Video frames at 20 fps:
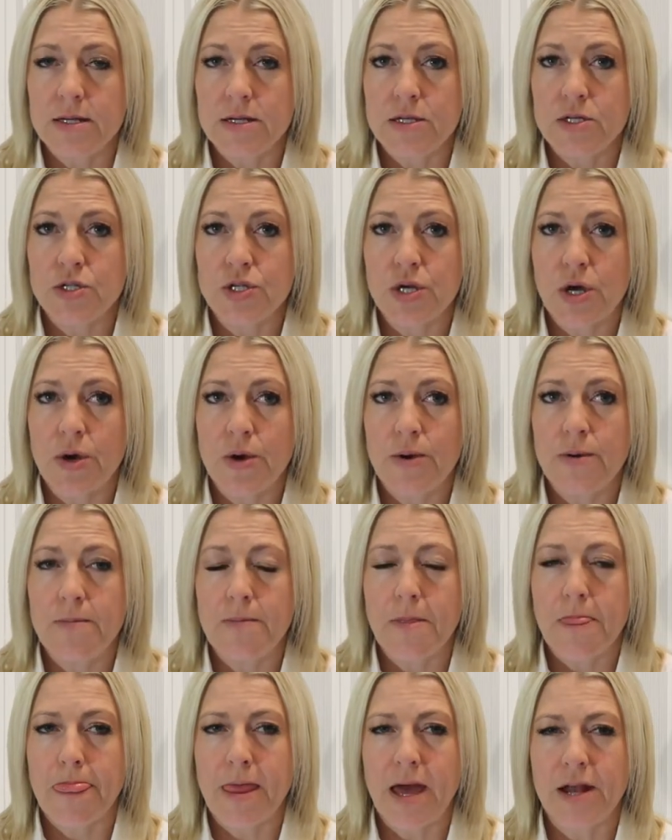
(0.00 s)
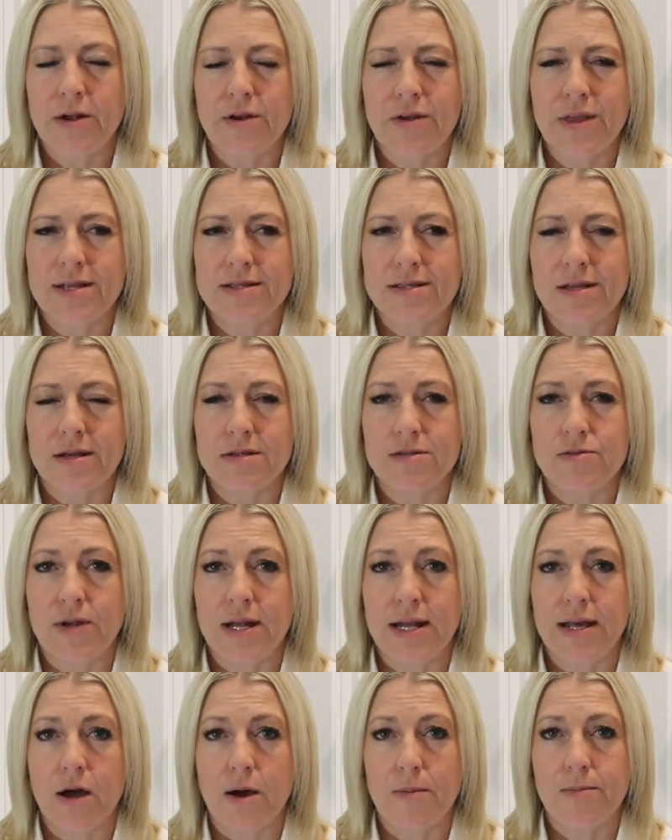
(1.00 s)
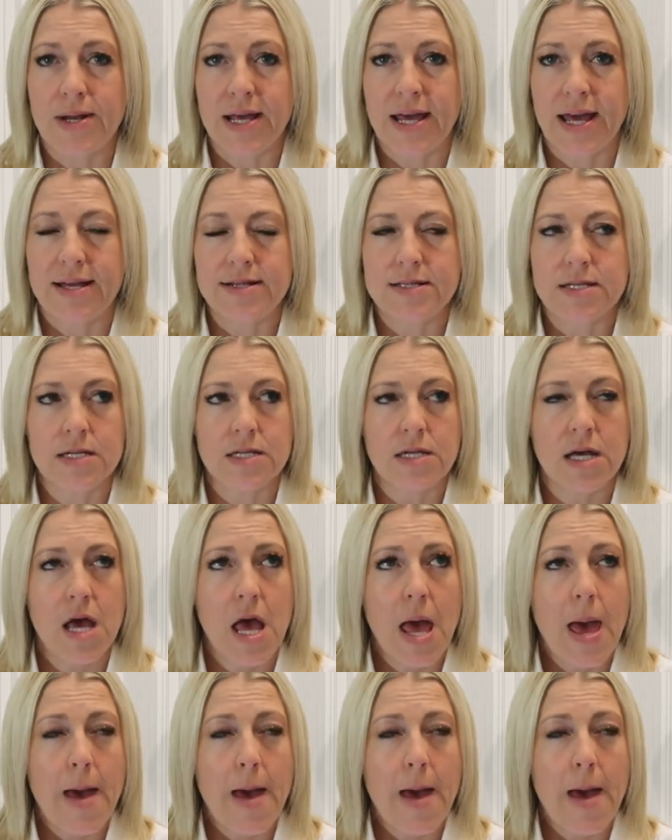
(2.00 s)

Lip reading: So I know that sounds really complicated,